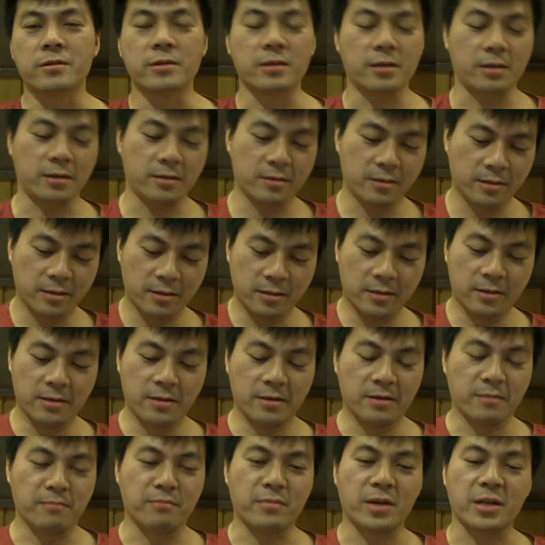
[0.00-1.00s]
Yeah,
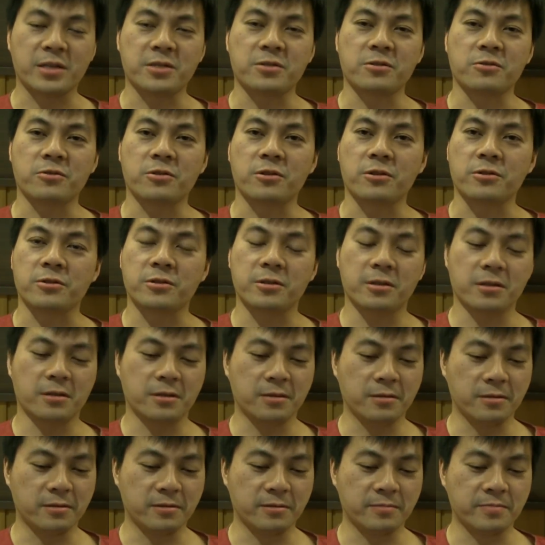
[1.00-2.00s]
man's not hot.
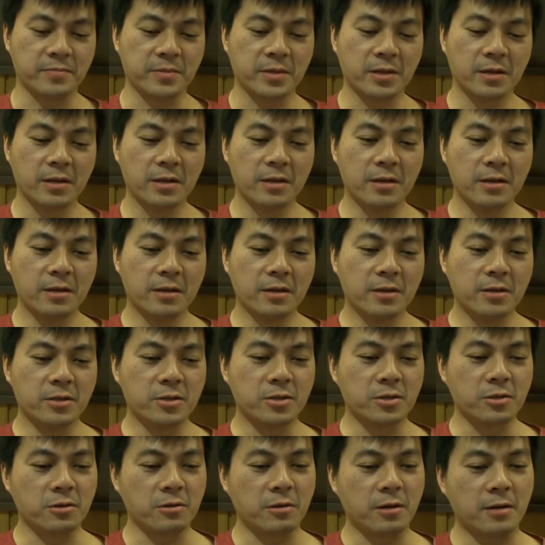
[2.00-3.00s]

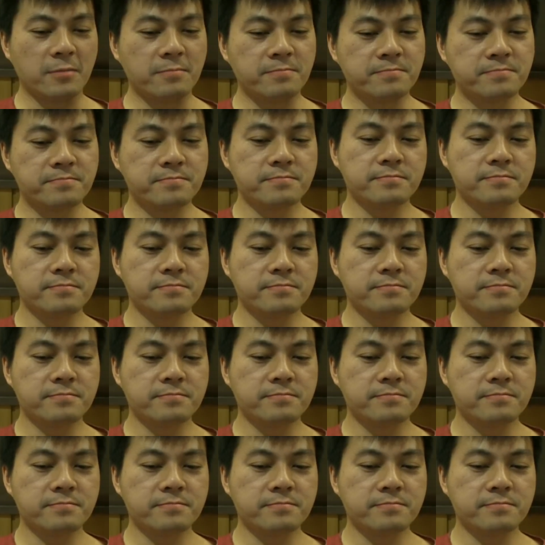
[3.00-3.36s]
So